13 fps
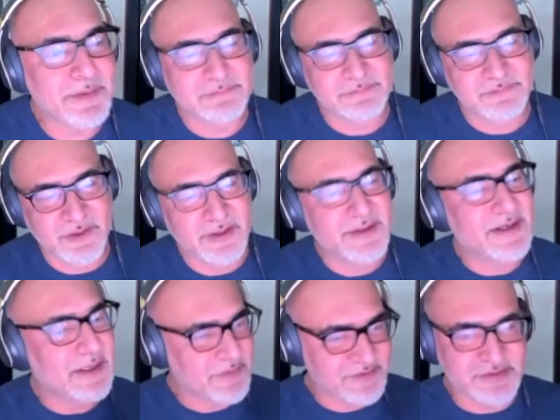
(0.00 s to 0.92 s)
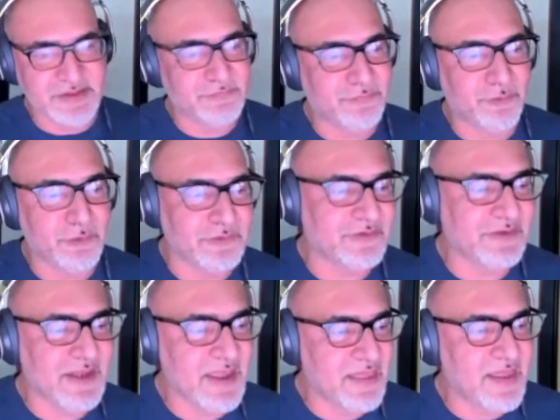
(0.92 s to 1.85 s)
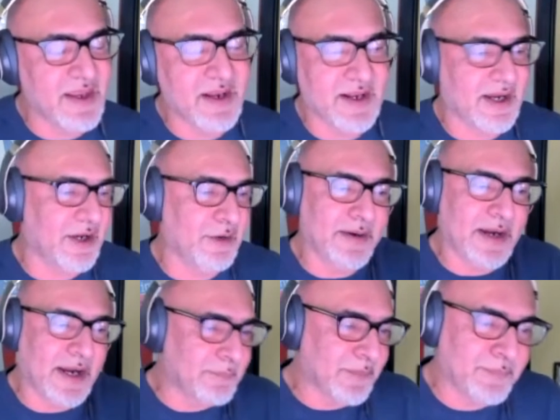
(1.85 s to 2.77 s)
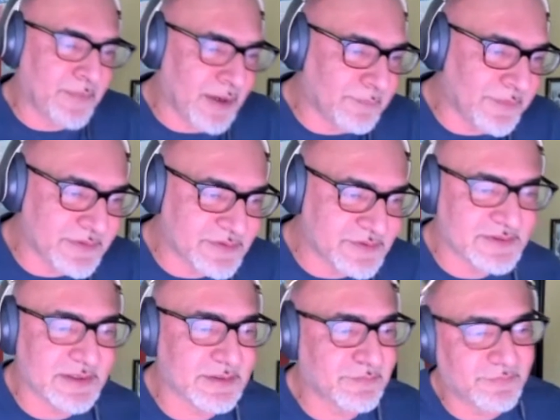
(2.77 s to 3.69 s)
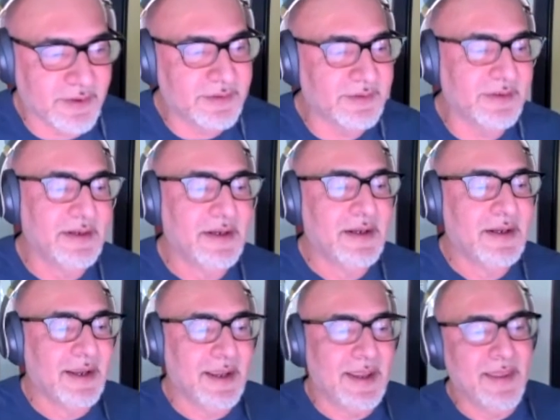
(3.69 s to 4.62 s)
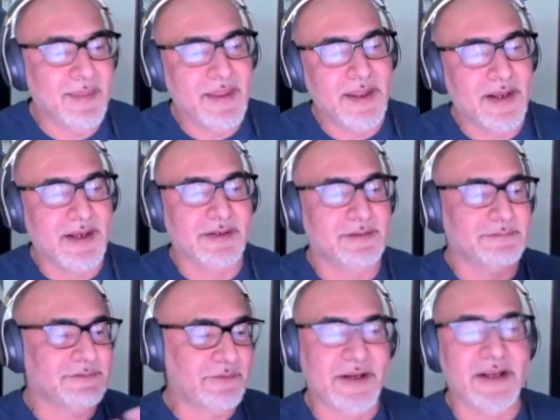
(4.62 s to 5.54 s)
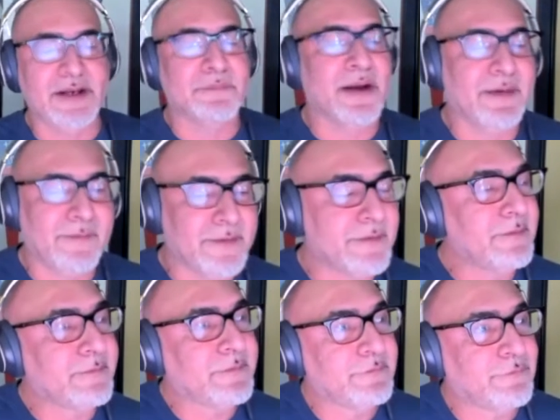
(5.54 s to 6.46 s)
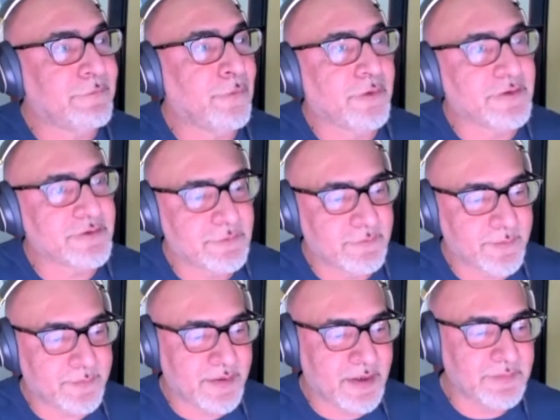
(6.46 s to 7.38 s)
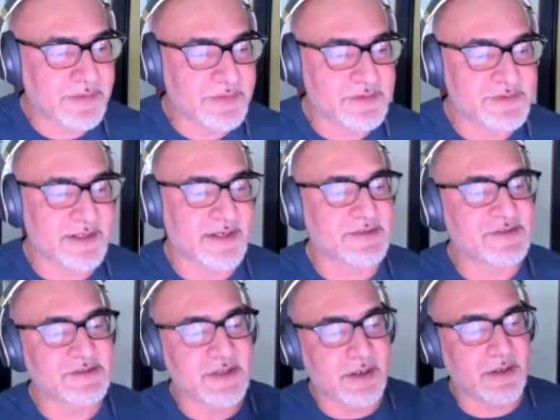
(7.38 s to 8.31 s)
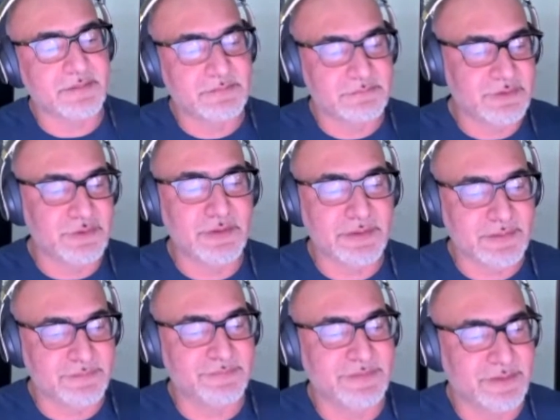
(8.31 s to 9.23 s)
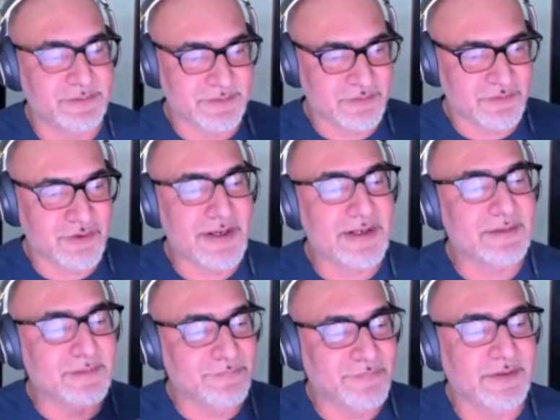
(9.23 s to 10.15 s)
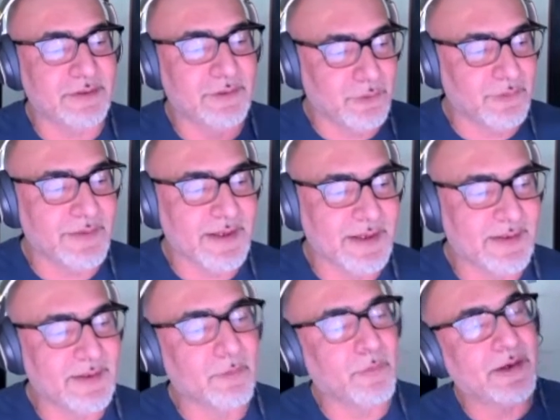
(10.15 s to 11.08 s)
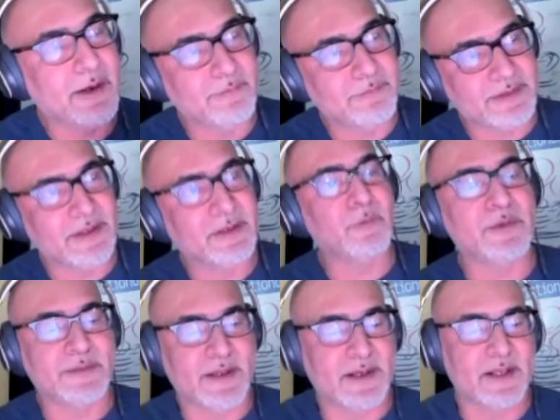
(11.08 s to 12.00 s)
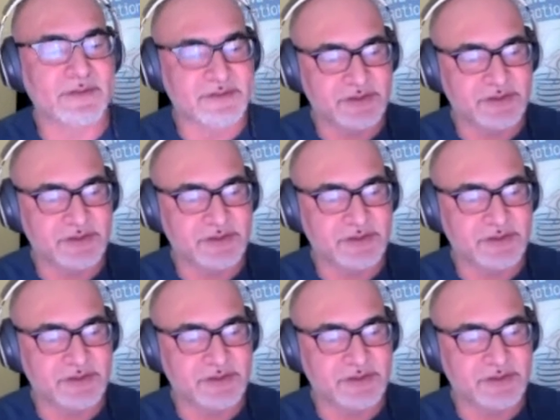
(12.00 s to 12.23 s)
run name as a default, and then I have my hyperparameters I define, and then I create my random forest of parameters, and I start doing the training, the fit, and all that. And then when I'm done with that, I just